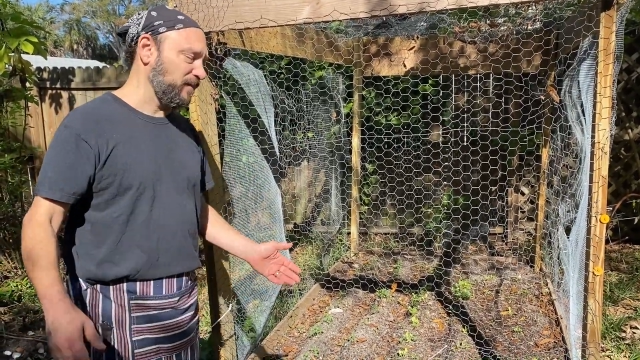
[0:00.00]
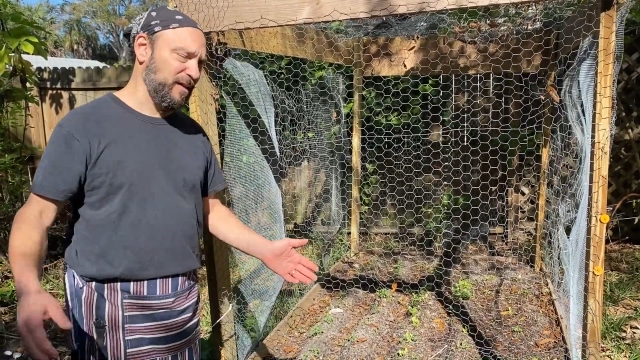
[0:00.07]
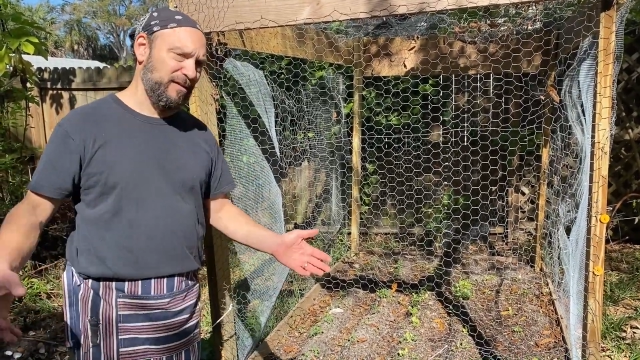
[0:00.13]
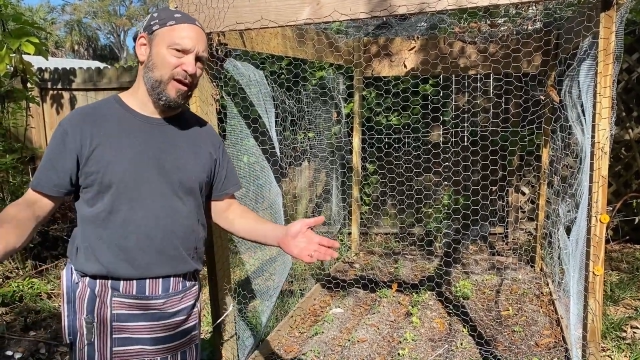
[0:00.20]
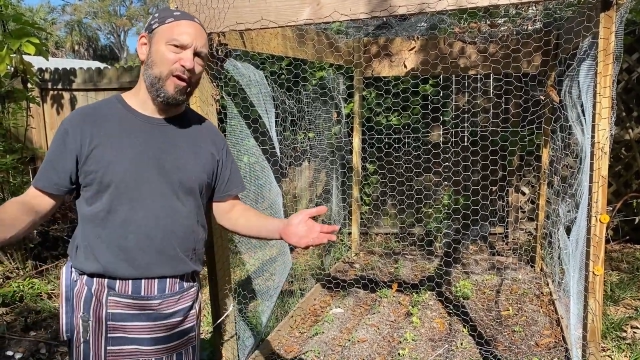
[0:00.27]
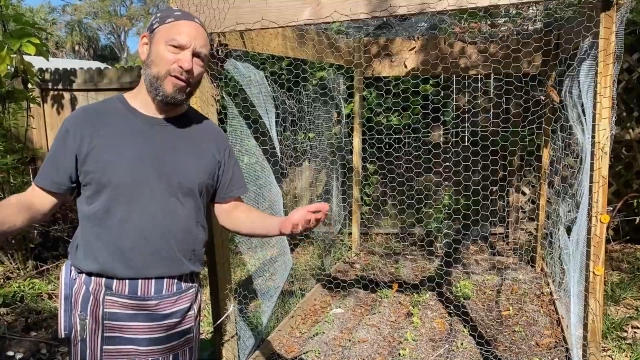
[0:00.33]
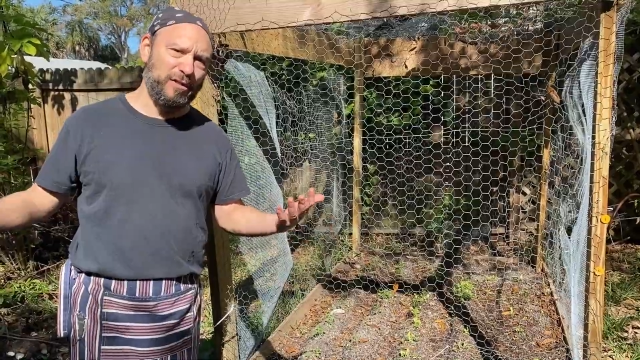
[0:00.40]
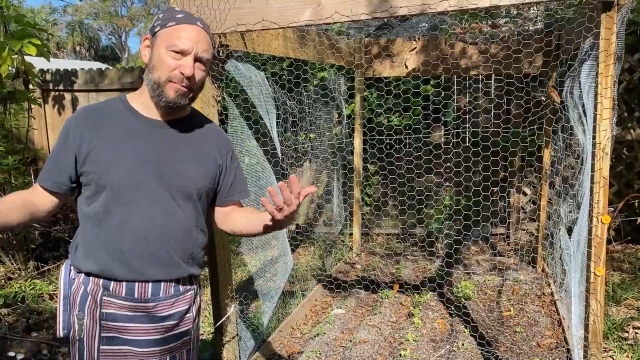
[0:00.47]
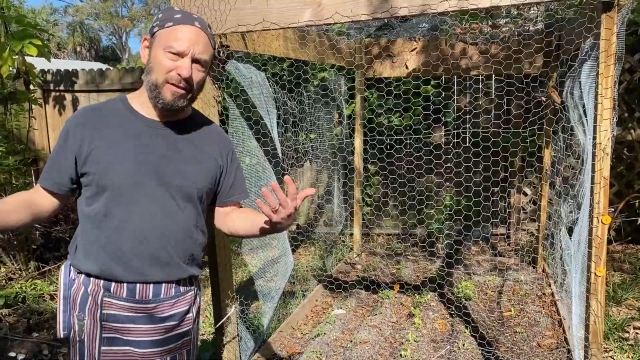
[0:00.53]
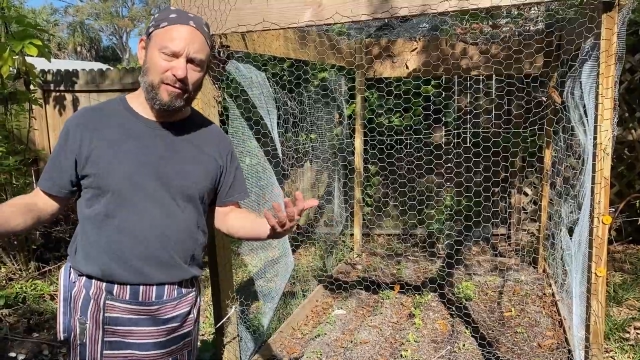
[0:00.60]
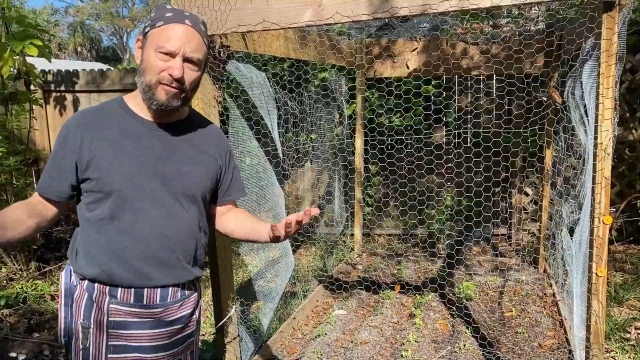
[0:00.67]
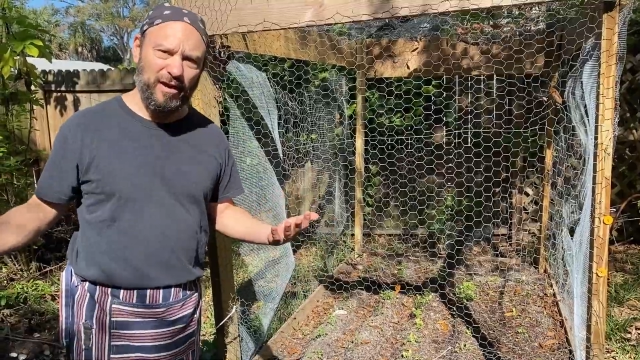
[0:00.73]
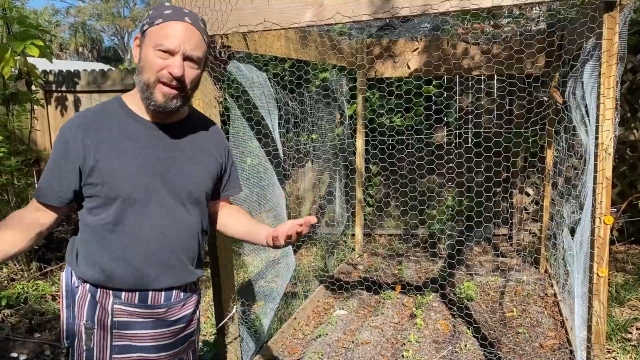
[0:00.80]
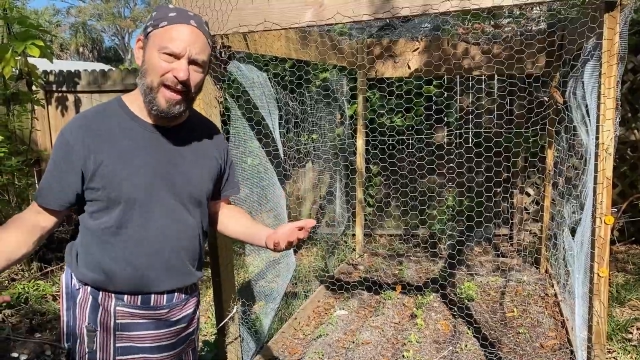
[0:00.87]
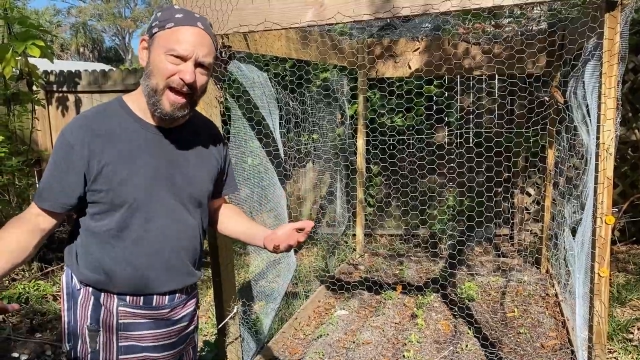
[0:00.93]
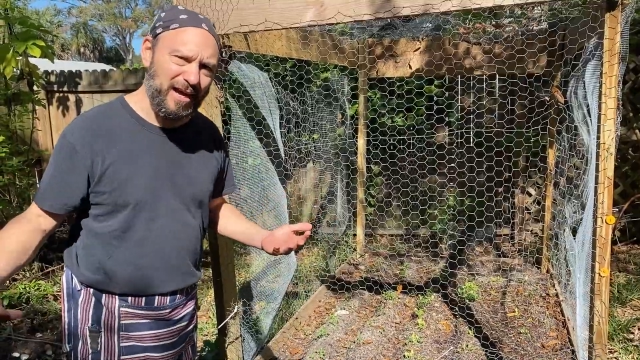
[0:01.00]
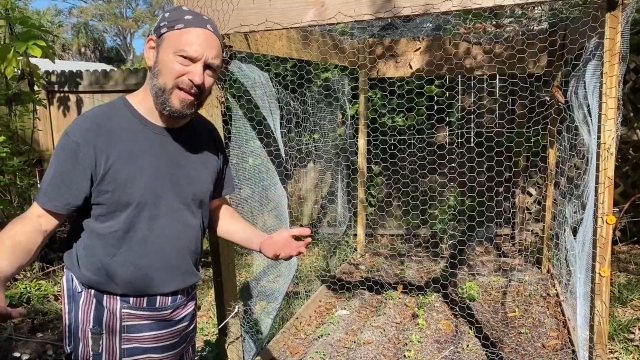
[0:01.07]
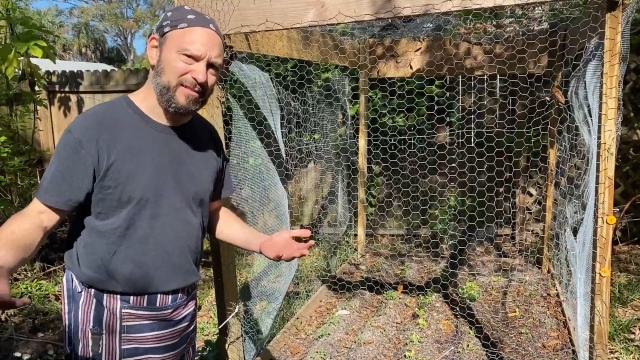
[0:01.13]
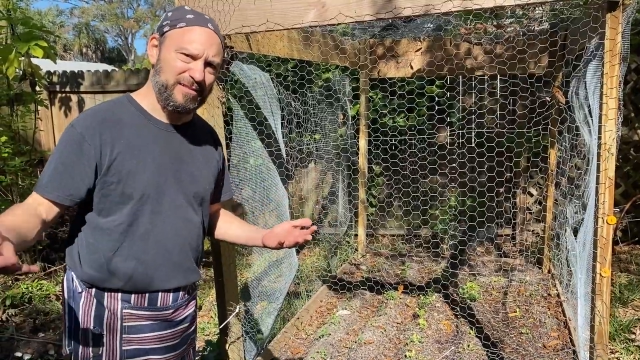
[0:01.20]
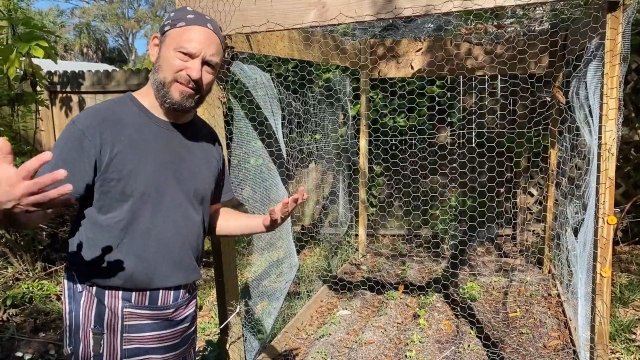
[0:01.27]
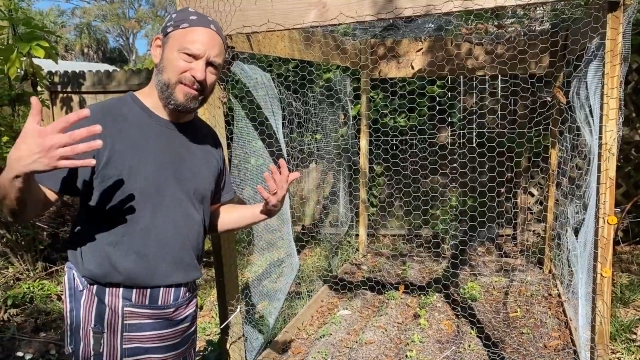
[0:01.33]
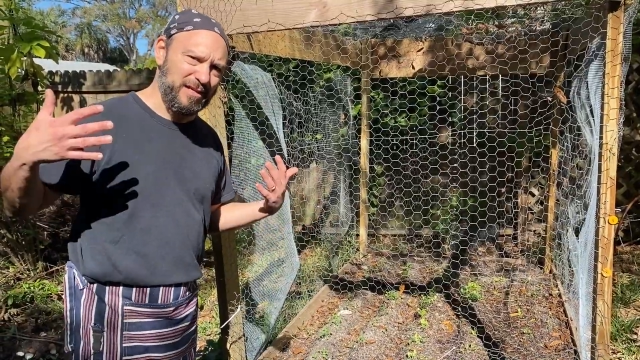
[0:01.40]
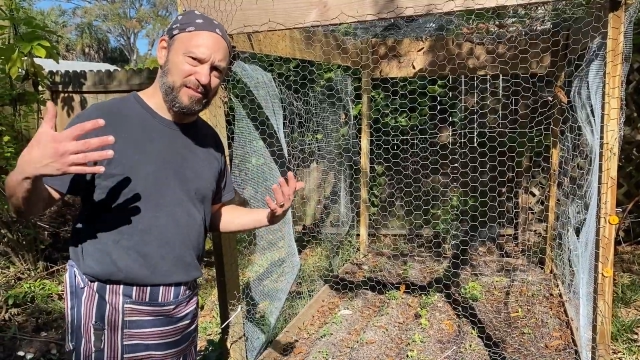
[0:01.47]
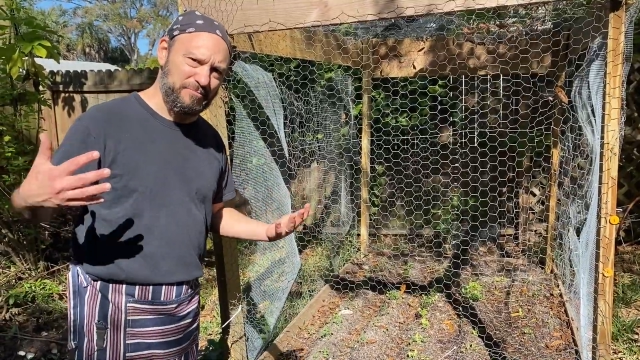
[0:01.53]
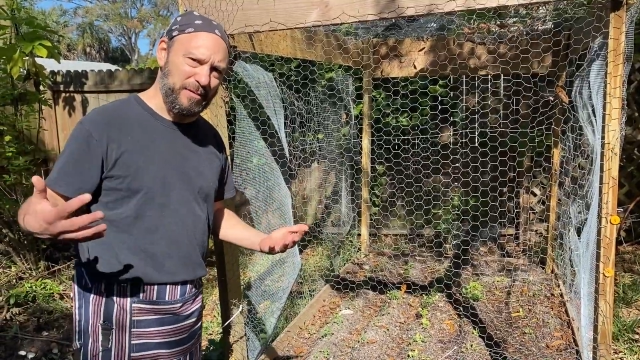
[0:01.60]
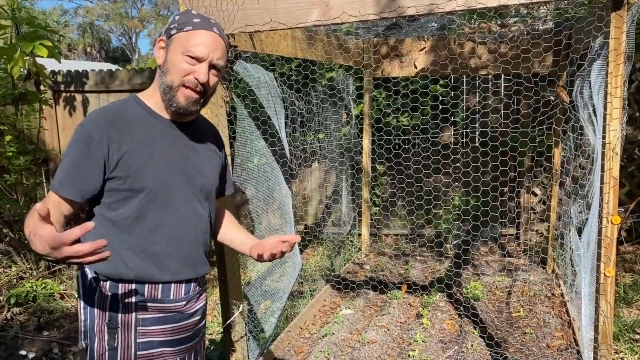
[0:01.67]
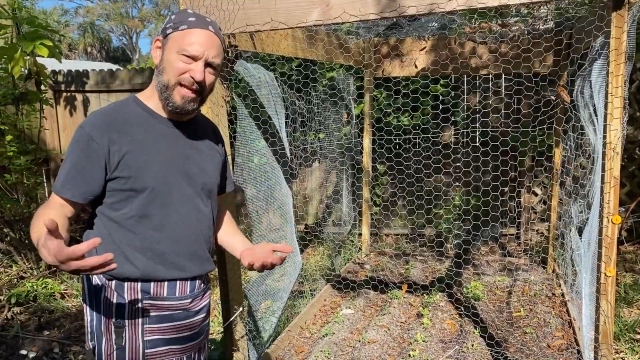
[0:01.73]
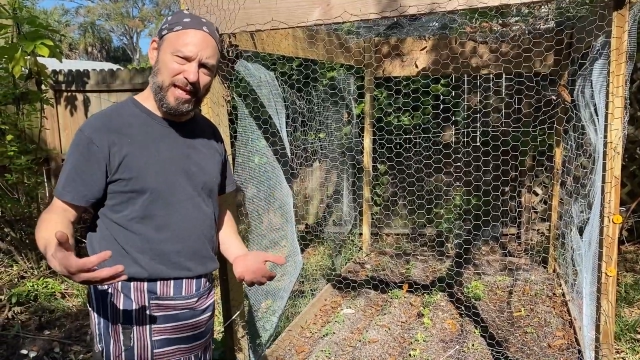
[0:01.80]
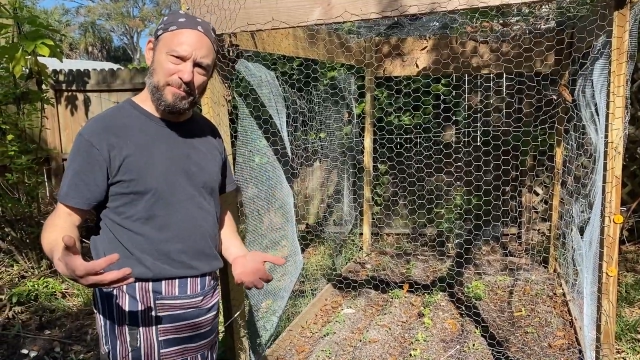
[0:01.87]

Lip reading: Hard to believe right now because the sun's beating in